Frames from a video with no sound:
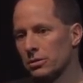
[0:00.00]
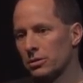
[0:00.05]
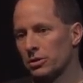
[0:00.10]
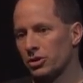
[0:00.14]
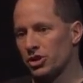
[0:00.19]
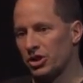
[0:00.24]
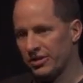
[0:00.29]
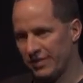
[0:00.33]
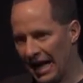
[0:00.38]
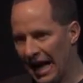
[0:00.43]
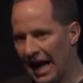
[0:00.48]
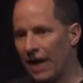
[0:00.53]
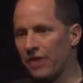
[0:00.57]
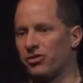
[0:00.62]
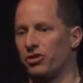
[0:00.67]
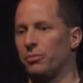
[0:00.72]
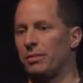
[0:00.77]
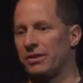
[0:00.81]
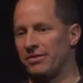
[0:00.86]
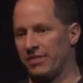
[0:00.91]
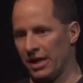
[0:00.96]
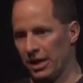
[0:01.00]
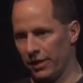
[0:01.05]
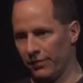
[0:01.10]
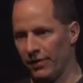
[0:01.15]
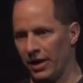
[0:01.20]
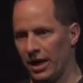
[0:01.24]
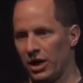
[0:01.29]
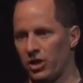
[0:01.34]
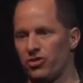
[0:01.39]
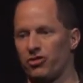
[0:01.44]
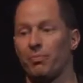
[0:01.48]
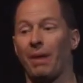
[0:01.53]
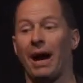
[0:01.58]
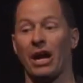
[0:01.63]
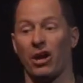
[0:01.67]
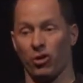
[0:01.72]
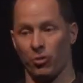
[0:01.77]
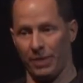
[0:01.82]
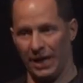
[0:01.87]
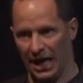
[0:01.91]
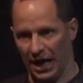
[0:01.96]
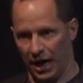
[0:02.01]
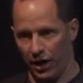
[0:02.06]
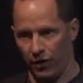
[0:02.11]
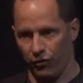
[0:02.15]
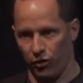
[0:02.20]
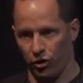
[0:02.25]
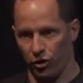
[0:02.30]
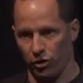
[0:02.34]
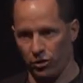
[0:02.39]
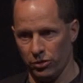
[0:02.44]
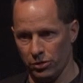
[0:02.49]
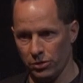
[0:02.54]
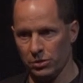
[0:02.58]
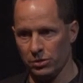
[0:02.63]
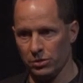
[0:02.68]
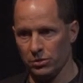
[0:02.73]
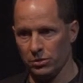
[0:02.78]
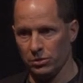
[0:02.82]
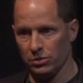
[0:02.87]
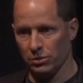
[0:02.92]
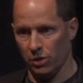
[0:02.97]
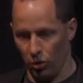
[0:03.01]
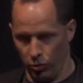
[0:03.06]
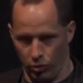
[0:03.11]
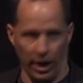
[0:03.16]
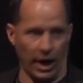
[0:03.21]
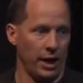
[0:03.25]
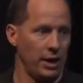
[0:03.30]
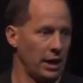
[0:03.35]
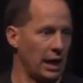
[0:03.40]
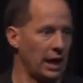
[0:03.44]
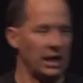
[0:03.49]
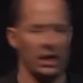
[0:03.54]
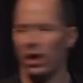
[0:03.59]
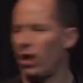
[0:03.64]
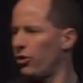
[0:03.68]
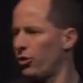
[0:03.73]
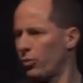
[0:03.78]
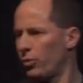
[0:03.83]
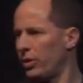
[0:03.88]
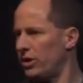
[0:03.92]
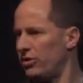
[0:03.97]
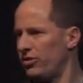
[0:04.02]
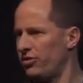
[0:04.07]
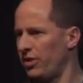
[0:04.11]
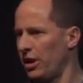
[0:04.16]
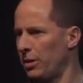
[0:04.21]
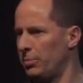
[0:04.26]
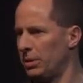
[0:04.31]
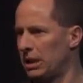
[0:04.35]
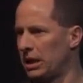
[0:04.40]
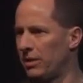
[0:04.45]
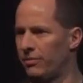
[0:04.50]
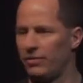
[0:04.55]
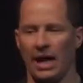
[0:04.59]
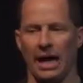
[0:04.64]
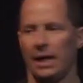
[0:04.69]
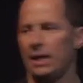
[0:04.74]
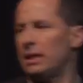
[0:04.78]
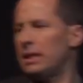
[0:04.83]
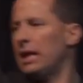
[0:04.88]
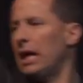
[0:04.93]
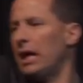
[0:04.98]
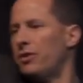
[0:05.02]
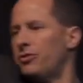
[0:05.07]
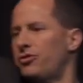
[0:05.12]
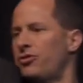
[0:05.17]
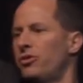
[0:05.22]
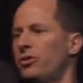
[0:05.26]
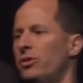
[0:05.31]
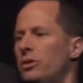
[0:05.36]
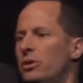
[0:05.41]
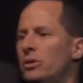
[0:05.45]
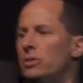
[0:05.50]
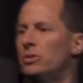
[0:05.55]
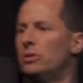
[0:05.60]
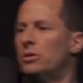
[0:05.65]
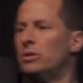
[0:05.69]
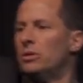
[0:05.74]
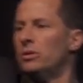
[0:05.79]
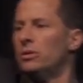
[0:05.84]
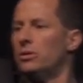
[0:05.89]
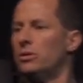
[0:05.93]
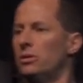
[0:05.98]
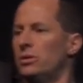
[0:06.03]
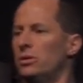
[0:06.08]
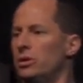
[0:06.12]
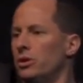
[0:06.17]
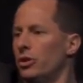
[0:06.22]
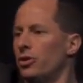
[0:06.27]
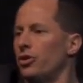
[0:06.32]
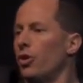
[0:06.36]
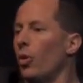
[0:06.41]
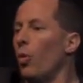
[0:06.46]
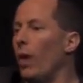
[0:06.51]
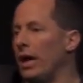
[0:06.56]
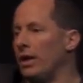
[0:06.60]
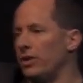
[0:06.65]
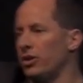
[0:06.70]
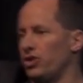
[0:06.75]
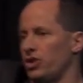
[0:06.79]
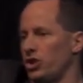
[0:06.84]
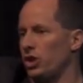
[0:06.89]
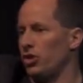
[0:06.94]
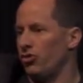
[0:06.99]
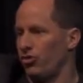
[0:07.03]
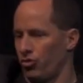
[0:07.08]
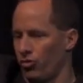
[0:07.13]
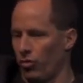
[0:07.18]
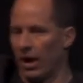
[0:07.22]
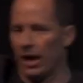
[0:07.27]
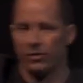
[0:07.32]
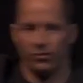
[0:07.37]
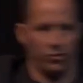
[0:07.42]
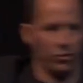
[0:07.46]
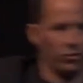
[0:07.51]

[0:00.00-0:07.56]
She's asking me to take advantage by her behavior. Okay. Any other reasons they believe that? Yes. The way that she's dressed.